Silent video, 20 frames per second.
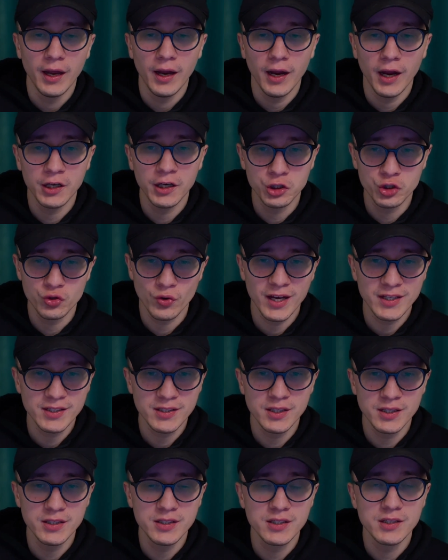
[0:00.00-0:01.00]

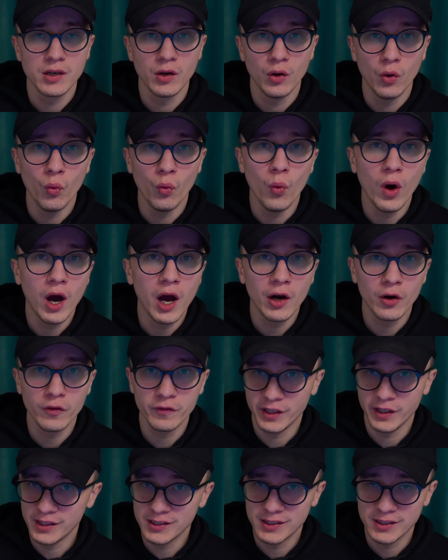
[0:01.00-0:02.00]
addresses one of
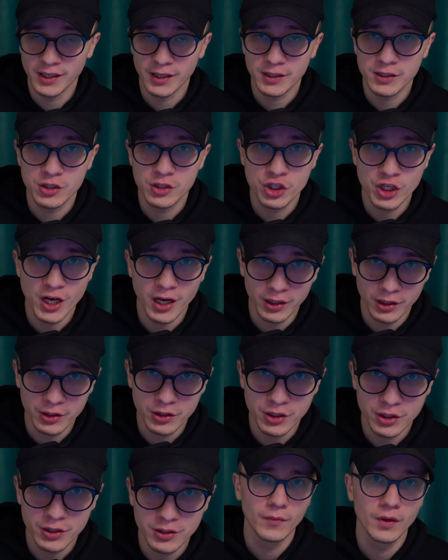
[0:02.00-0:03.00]
these 6
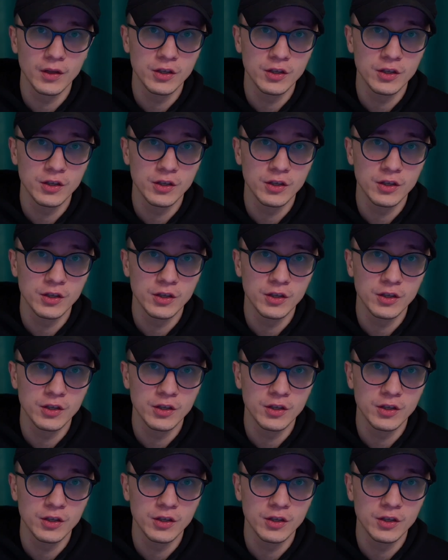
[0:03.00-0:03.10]
challenges.